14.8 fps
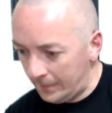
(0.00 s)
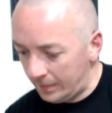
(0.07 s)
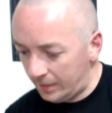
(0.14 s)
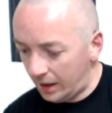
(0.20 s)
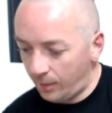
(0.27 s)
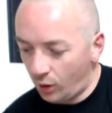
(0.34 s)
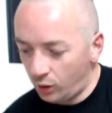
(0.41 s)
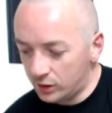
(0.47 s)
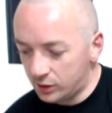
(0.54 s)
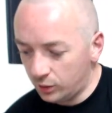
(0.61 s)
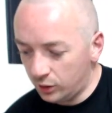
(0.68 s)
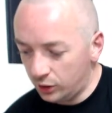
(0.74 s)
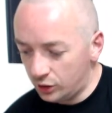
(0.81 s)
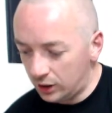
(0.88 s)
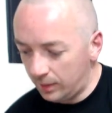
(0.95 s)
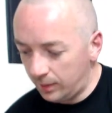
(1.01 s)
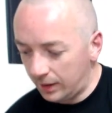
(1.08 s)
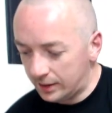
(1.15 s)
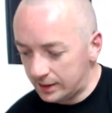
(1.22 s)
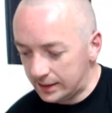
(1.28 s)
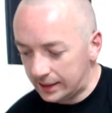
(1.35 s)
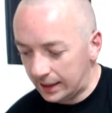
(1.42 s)
I'm also usually
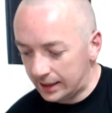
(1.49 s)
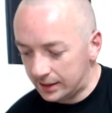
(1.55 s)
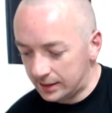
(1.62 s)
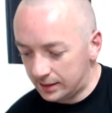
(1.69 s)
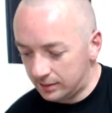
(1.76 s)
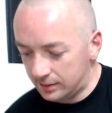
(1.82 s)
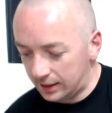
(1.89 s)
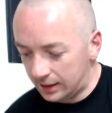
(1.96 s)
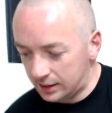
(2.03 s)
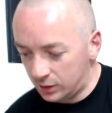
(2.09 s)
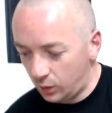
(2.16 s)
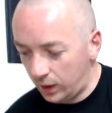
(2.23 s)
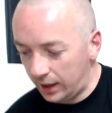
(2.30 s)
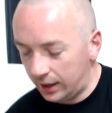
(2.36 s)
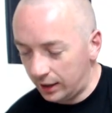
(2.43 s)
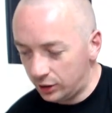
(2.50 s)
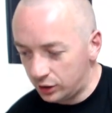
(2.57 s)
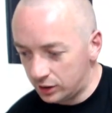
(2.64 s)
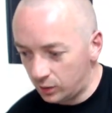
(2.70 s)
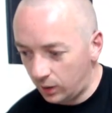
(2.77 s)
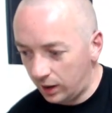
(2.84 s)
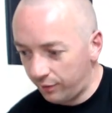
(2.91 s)
about 6 to 8 inches
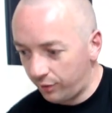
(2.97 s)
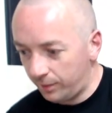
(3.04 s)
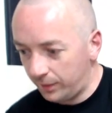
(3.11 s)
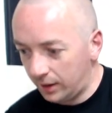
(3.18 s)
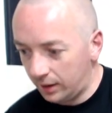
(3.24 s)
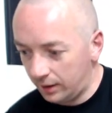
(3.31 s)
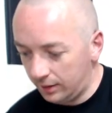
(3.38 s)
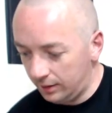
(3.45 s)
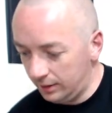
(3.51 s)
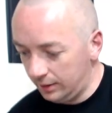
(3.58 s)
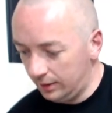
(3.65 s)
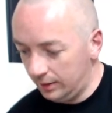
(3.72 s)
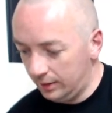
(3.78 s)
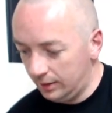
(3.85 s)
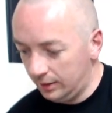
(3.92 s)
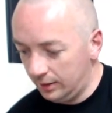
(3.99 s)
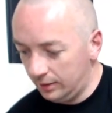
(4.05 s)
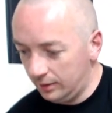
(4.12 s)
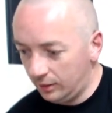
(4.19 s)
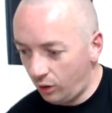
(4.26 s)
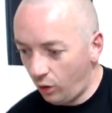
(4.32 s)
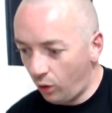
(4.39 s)
away from the
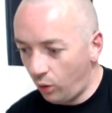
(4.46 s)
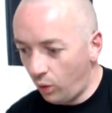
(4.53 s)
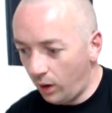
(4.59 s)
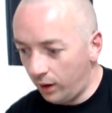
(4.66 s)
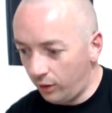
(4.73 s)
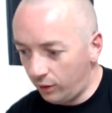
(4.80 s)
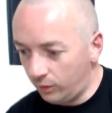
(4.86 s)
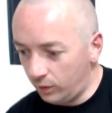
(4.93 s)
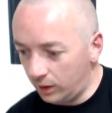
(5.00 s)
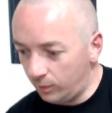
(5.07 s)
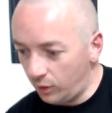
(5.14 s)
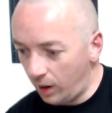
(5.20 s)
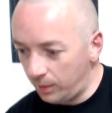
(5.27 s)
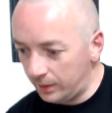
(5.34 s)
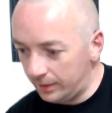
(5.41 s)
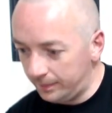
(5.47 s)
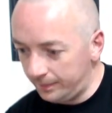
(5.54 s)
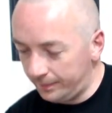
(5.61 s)
core wire when I'm wrapping.